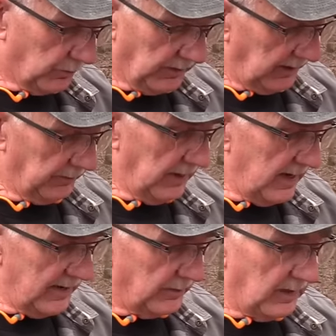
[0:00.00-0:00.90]
really
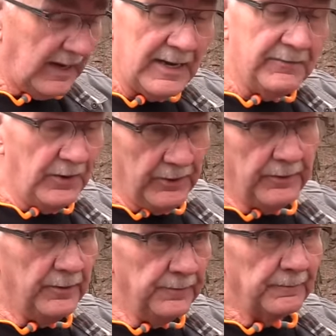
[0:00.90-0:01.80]
reliable. I have
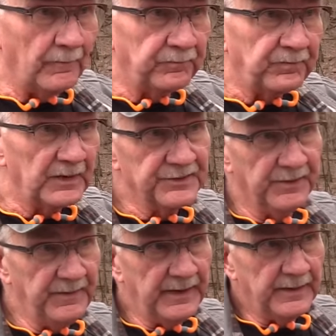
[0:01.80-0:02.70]
heard
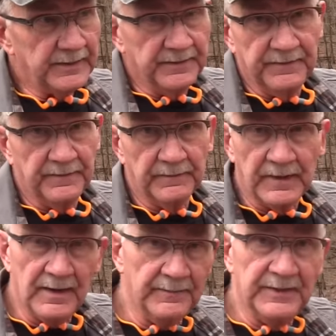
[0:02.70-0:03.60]
some negative
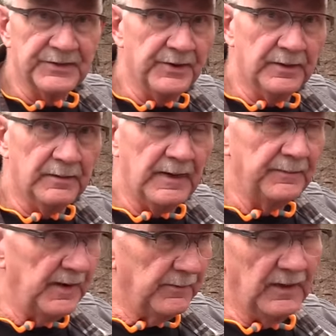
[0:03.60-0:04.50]
comments on it about
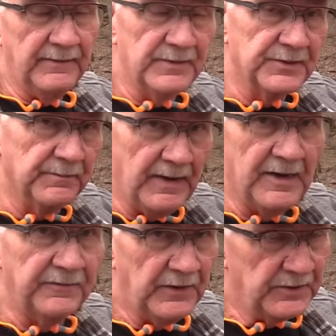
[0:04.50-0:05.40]
people having some
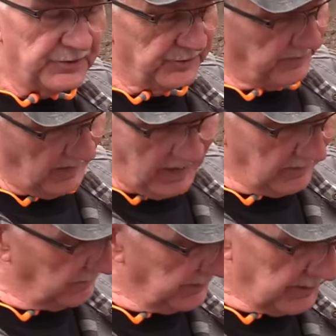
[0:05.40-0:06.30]
malfunctions, but I
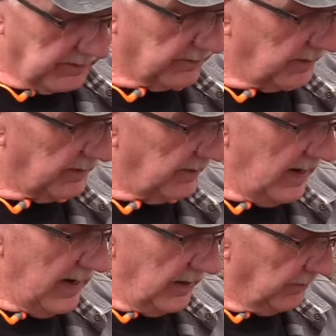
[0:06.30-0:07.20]
don't know, you know,
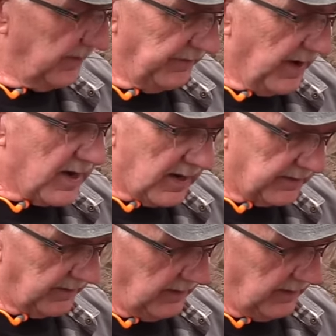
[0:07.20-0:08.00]
we've not.